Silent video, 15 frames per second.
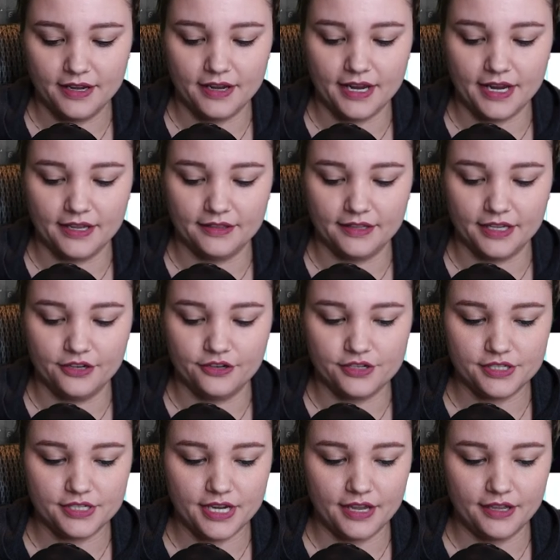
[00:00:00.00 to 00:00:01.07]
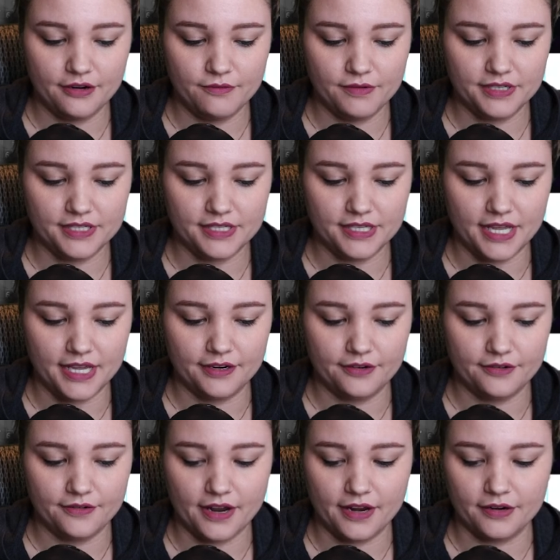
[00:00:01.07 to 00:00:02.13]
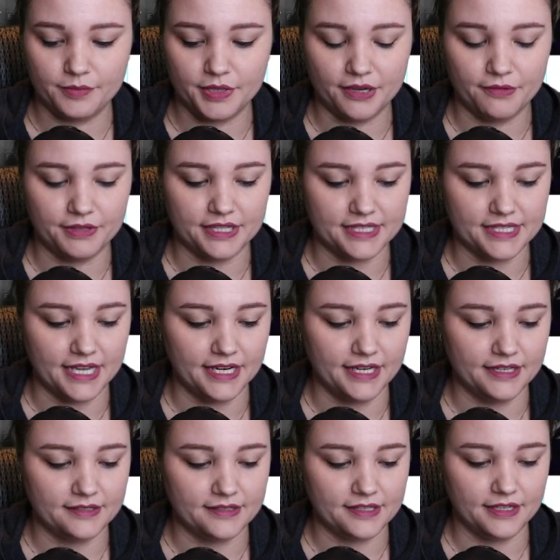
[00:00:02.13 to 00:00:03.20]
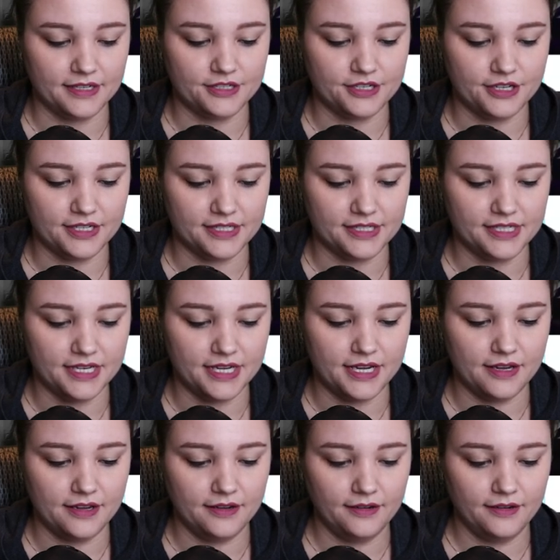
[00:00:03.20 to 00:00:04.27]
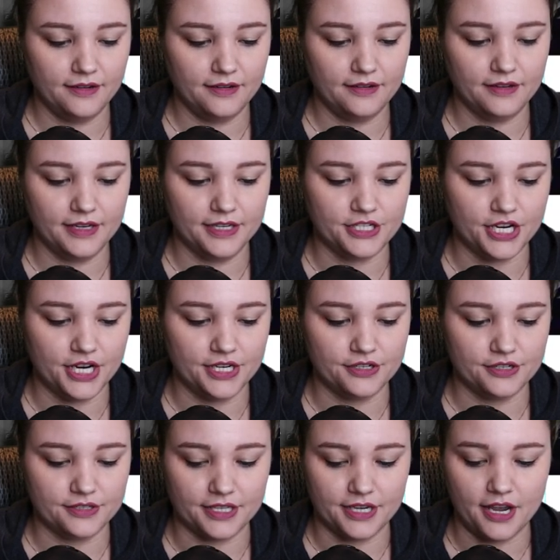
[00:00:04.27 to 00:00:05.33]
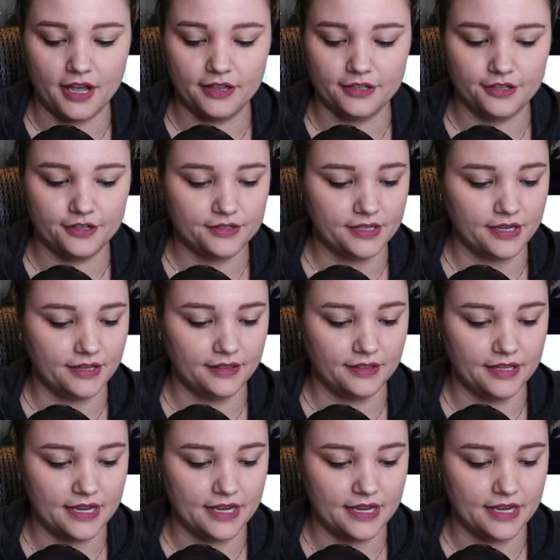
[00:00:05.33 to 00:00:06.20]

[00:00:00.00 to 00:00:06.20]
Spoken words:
and then you just kind of want to slide it around and play with the settings. And as you can see, it changes the colors on the